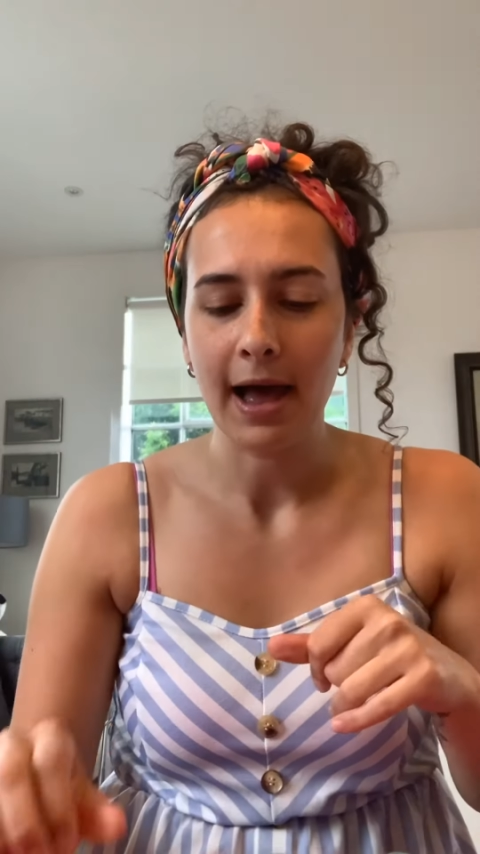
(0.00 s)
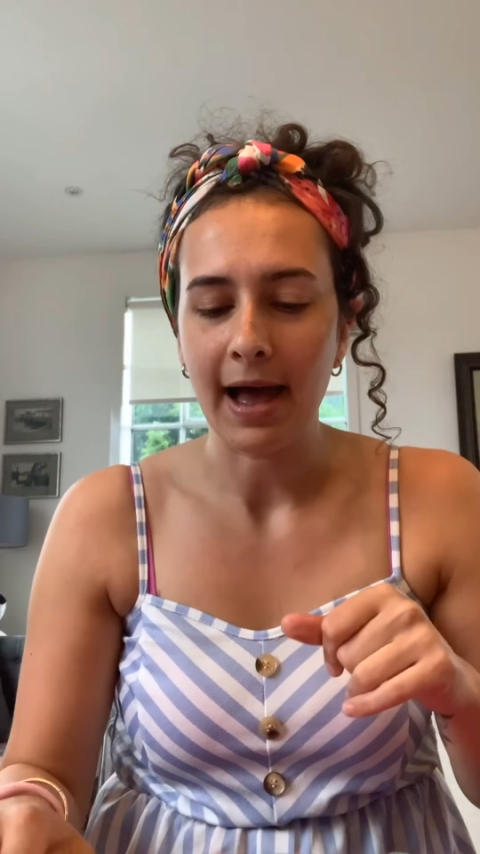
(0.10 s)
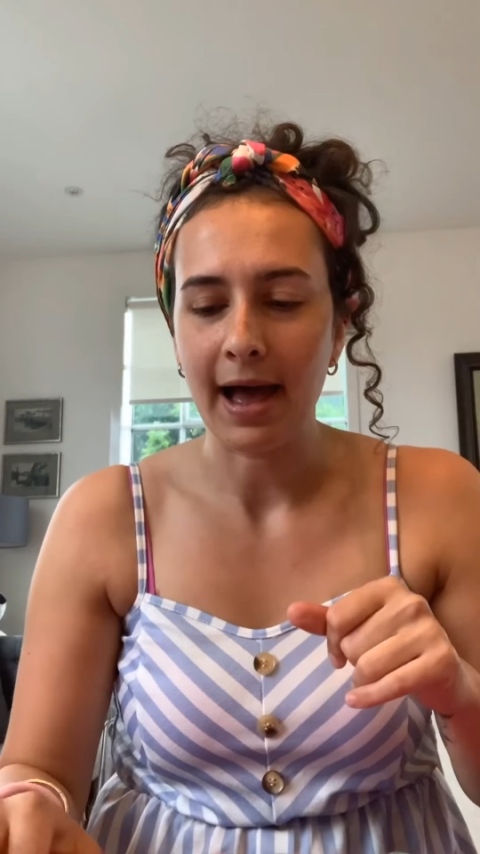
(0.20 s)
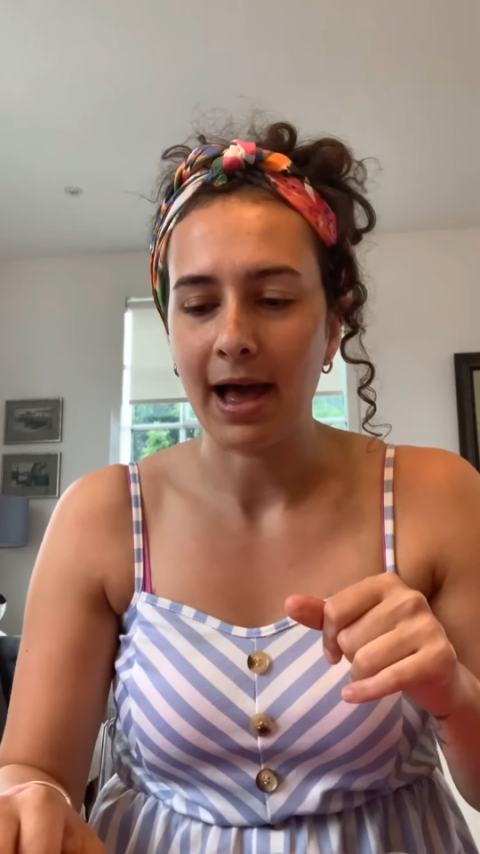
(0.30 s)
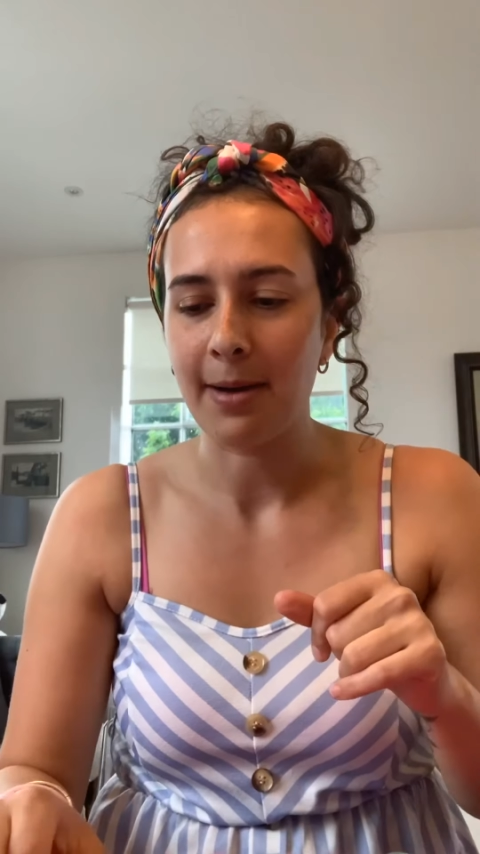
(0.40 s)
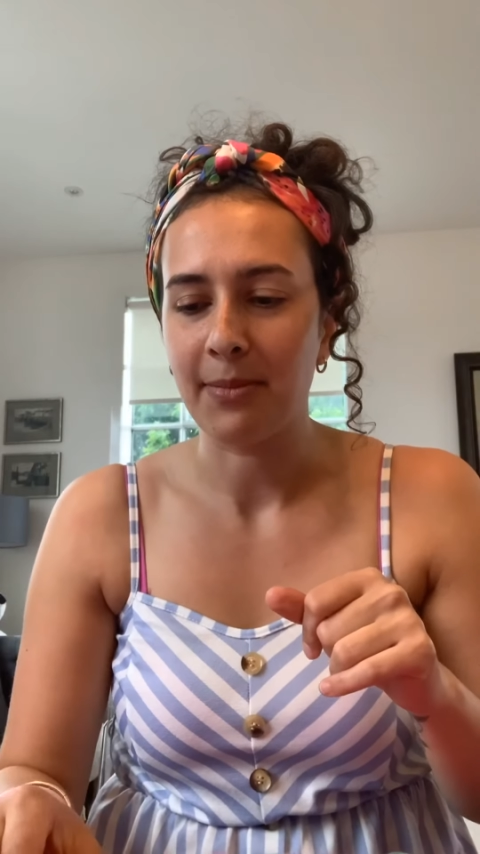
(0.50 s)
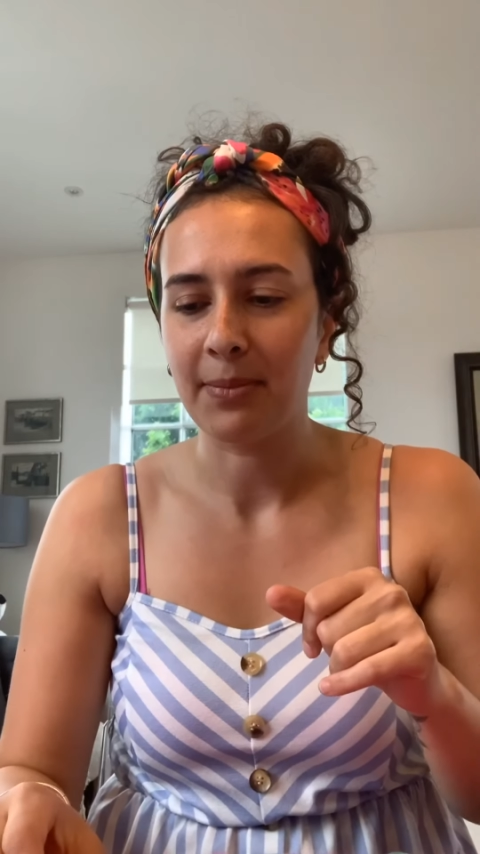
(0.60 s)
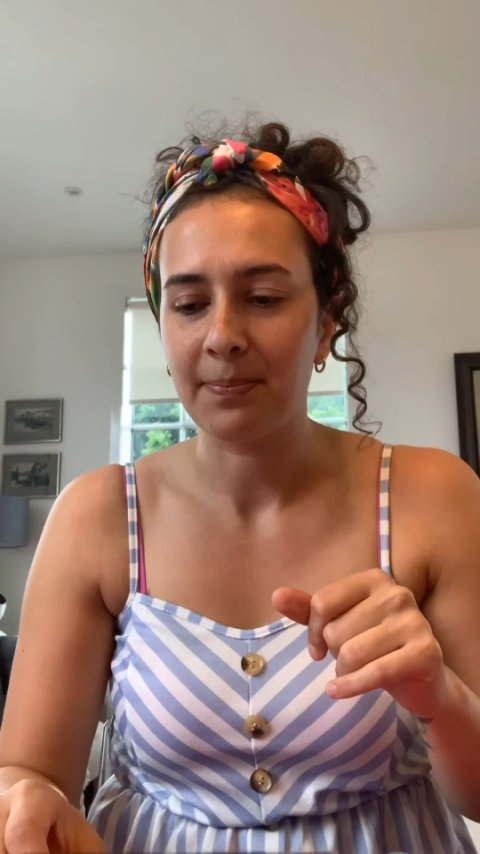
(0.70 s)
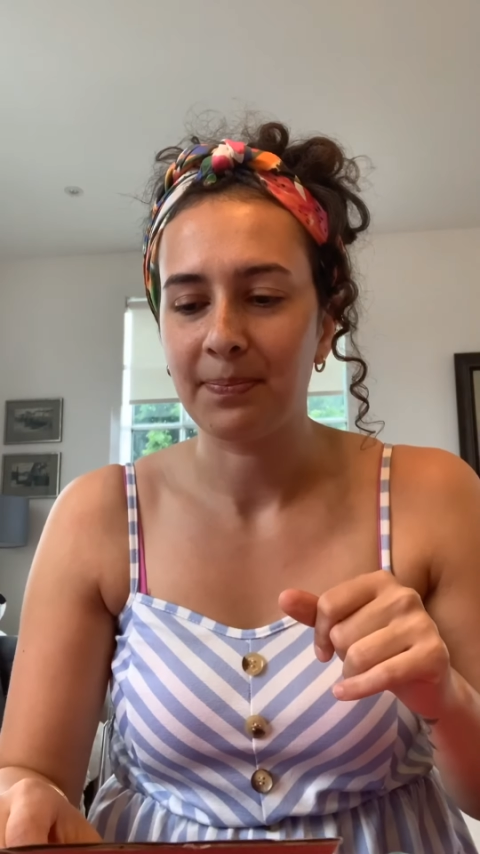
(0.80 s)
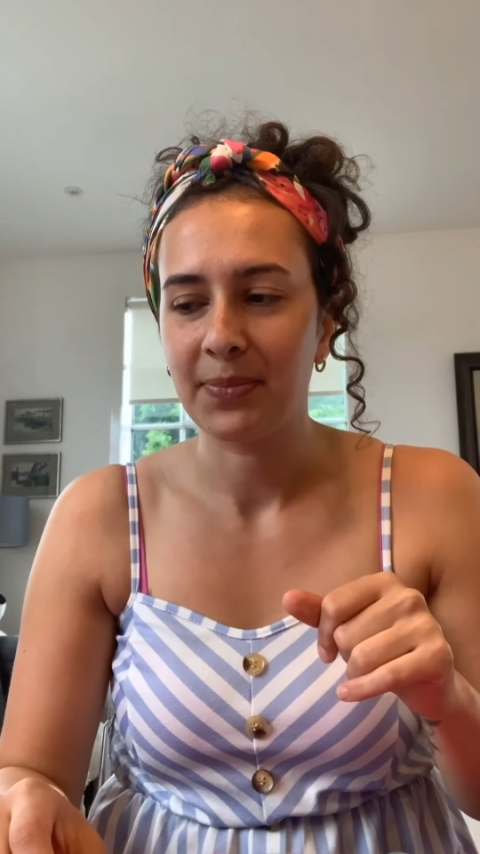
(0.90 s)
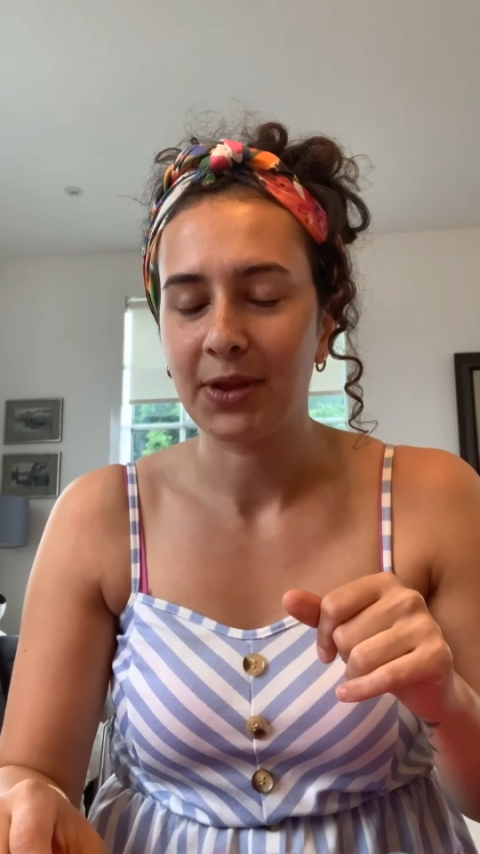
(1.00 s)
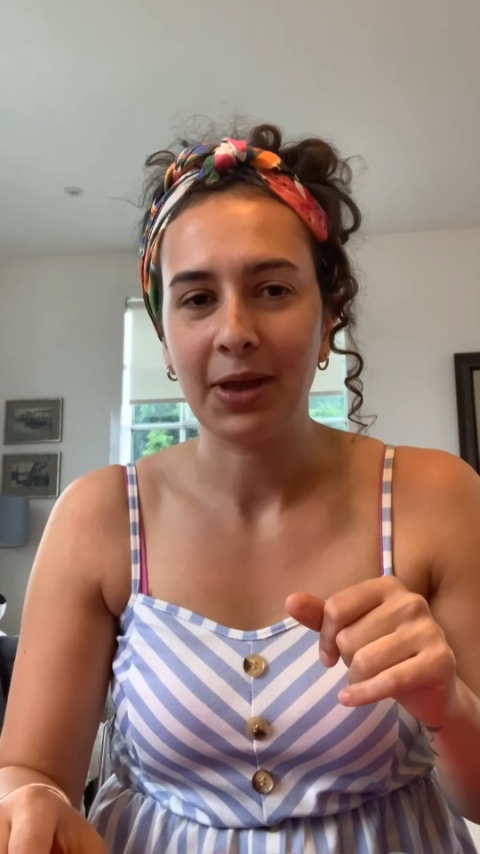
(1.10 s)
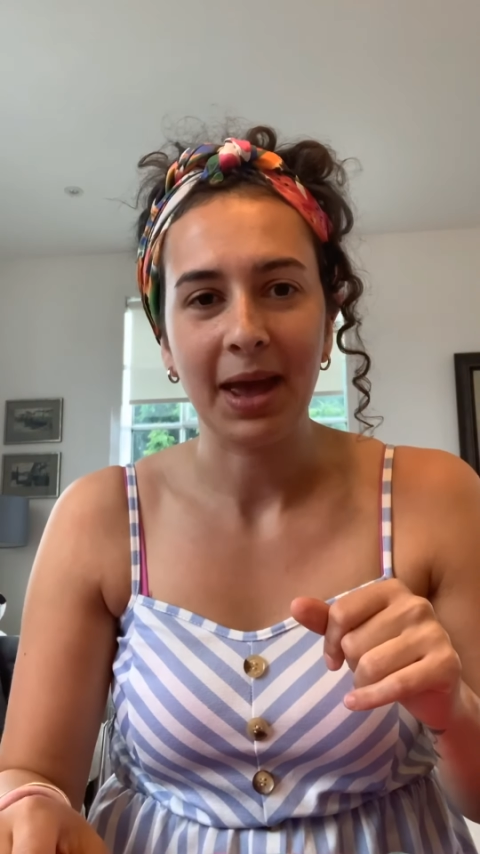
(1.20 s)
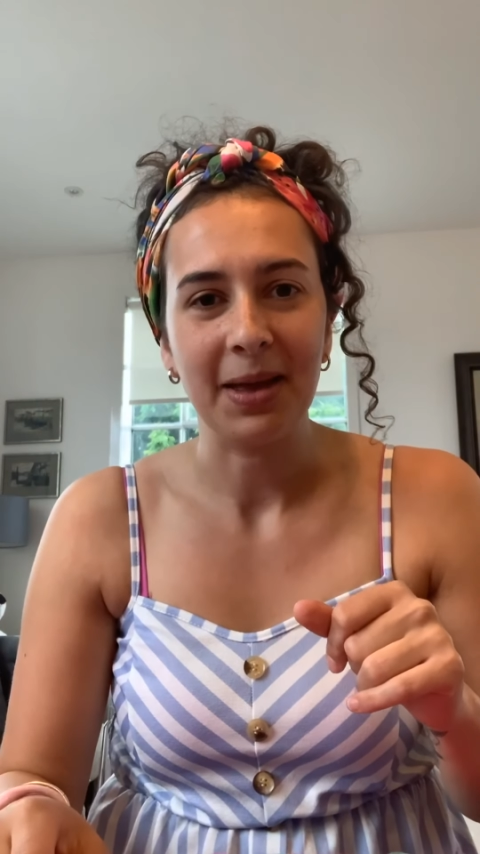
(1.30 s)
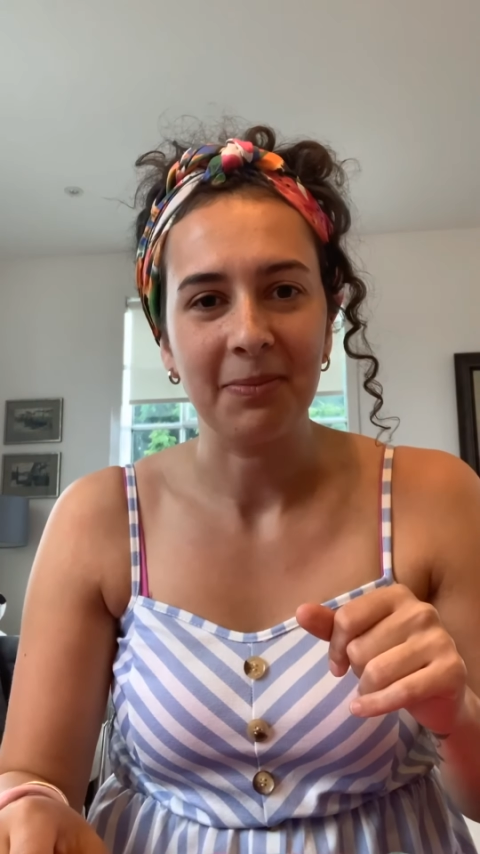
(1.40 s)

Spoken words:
Okay,